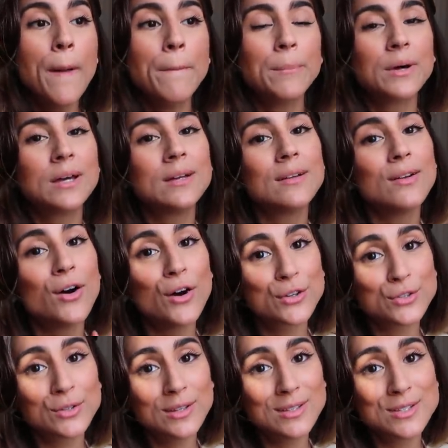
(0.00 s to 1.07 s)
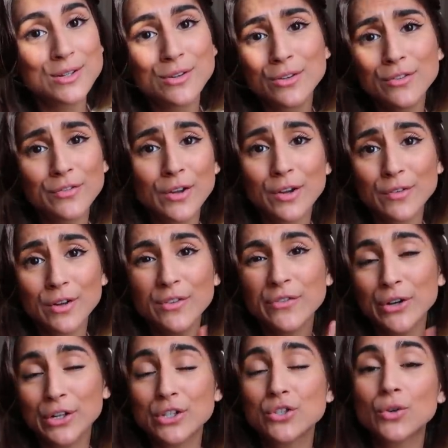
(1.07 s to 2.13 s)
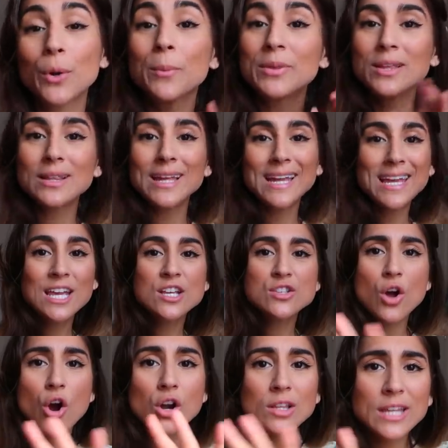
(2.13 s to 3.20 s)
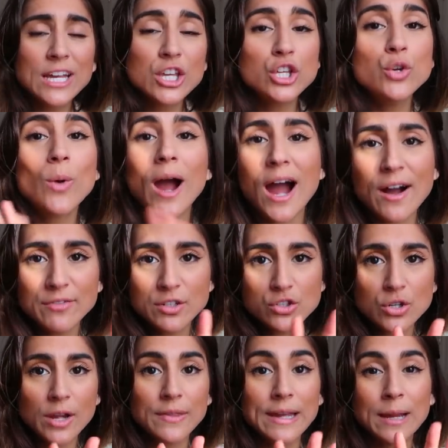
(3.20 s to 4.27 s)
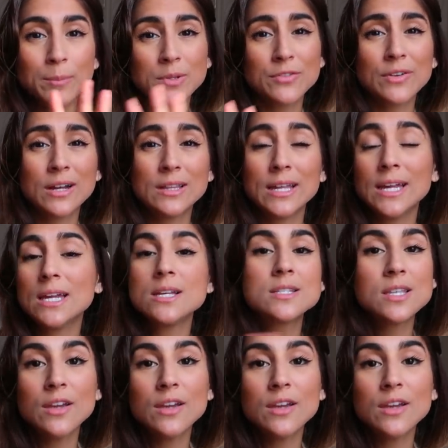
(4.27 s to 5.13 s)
But also consider they're very, very, very short. But the leggings are like, you have to try the Amplify leggings.